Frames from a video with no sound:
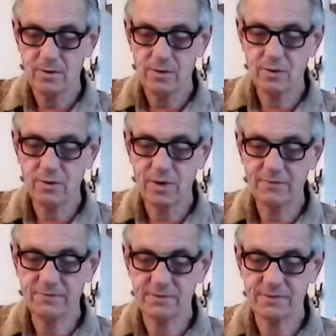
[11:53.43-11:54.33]
All
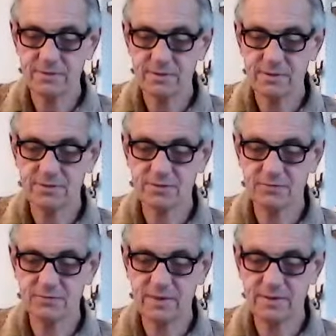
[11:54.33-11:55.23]
effort is
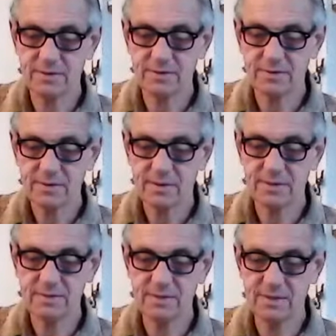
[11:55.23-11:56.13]
surrendered
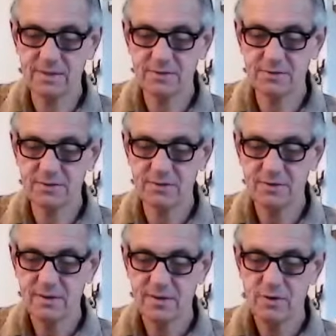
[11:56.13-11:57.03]
at the altar
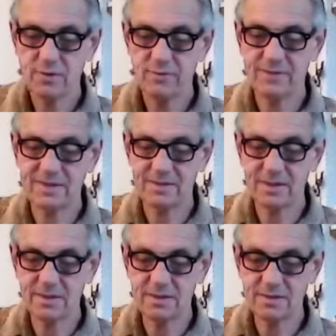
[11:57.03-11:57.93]
of that
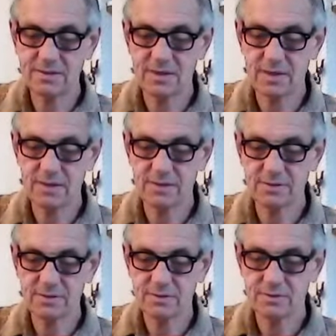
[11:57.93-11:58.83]
inner
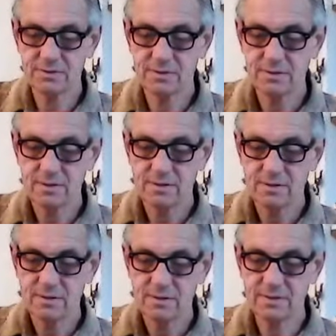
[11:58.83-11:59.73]
silence,
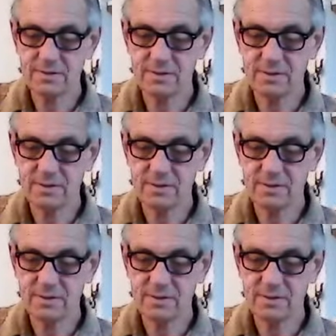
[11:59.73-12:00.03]
at the